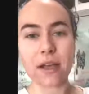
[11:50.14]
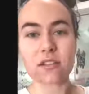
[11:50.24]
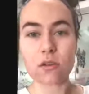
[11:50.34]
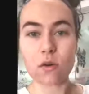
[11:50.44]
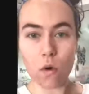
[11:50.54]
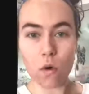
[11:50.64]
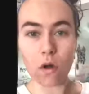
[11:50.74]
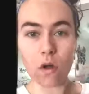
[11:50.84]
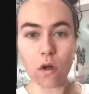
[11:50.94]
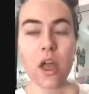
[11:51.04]
at my
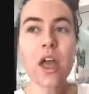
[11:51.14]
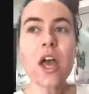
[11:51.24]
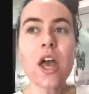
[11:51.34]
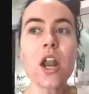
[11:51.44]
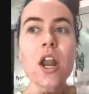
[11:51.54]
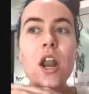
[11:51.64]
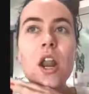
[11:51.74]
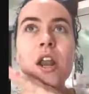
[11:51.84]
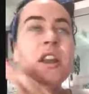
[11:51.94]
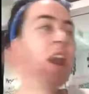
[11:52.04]
school,
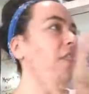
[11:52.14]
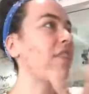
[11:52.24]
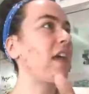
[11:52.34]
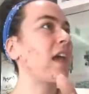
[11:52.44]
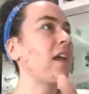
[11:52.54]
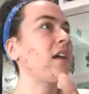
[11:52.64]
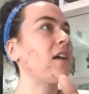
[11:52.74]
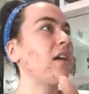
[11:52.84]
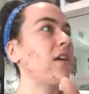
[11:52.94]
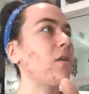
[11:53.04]
nothing
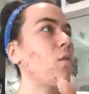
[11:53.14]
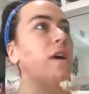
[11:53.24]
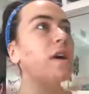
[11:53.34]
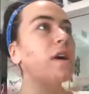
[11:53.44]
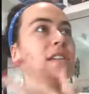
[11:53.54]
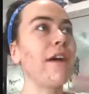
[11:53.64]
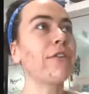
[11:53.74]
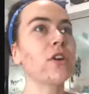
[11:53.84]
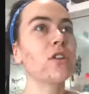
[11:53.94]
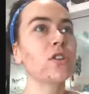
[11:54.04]
was
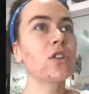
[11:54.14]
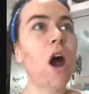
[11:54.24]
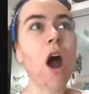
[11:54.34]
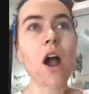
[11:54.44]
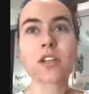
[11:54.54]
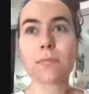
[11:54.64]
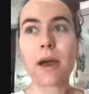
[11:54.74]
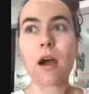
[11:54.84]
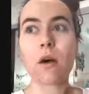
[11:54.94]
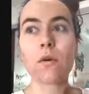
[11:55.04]
ever talked
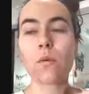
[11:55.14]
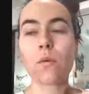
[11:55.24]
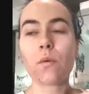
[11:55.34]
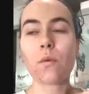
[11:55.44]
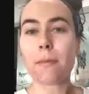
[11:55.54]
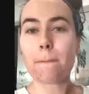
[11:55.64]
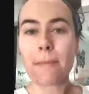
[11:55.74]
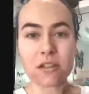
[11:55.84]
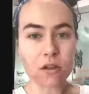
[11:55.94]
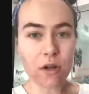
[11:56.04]
about with
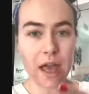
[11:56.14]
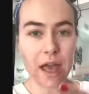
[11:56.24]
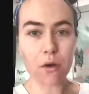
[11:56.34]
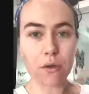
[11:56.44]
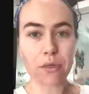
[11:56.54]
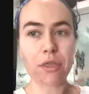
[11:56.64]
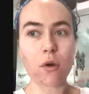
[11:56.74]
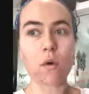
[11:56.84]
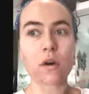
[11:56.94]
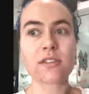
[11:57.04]
mental health
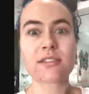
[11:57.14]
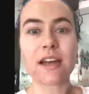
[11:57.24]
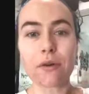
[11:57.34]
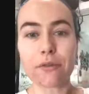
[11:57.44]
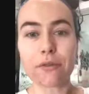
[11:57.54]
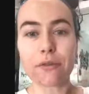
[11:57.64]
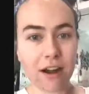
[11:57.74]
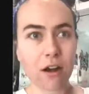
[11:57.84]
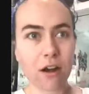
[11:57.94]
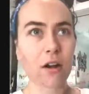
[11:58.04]
or
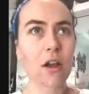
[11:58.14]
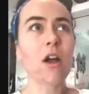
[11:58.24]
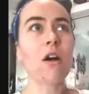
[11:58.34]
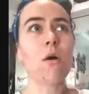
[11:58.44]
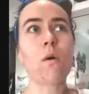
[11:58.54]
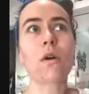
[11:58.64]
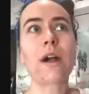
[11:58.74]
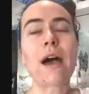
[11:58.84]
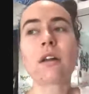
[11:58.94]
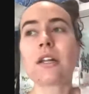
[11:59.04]
self-care
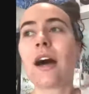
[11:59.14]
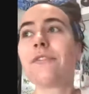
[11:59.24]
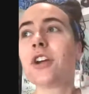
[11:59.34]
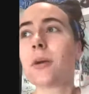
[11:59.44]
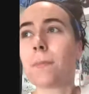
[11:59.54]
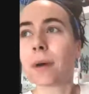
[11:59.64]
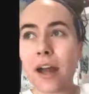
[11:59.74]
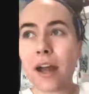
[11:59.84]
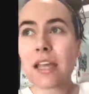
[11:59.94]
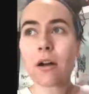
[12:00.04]
or how to love your
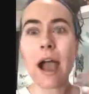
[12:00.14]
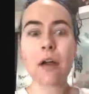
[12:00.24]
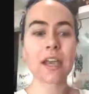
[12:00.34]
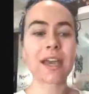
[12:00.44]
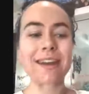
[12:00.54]
body or how to